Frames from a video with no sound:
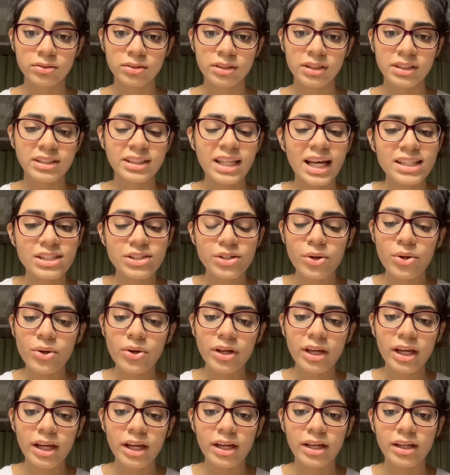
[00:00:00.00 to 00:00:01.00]
That's
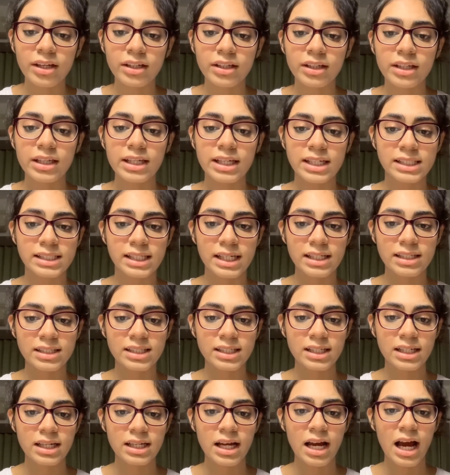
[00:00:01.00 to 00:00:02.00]
okay, he says.
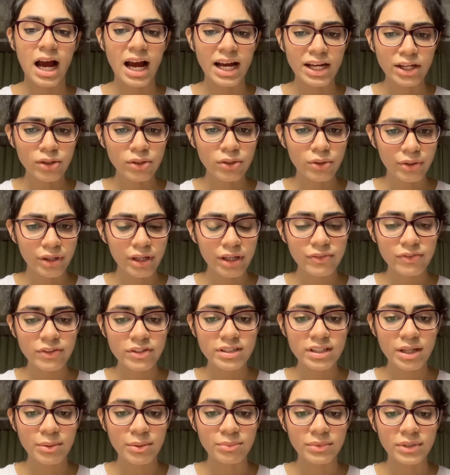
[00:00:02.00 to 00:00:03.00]
Are you looking for
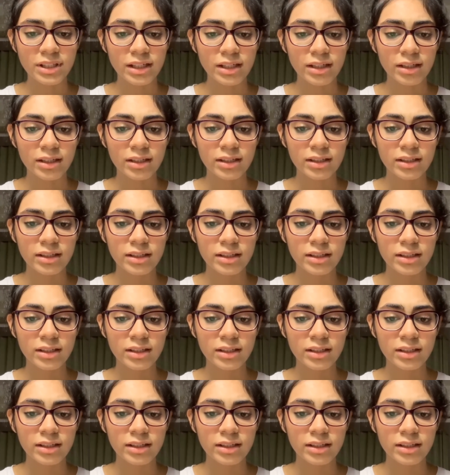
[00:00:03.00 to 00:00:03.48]
something?